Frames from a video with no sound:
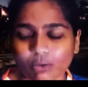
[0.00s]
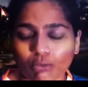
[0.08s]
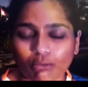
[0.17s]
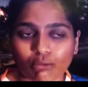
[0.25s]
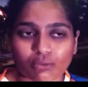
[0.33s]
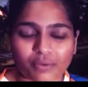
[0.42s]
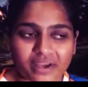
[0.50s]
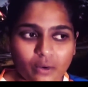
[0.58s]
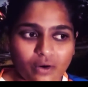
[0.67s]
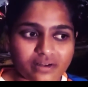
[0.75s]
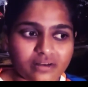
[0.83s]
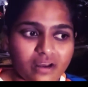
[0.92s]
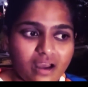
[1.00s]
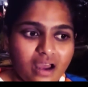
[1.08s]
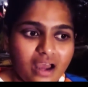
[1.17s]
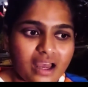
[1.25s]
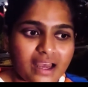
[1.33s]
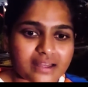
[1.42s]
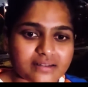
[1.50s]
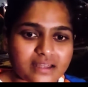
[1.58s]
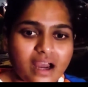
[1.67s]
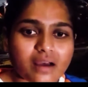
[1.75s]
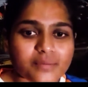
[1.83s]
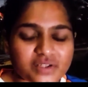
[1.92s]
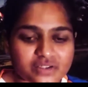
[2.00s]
going on. And yeah,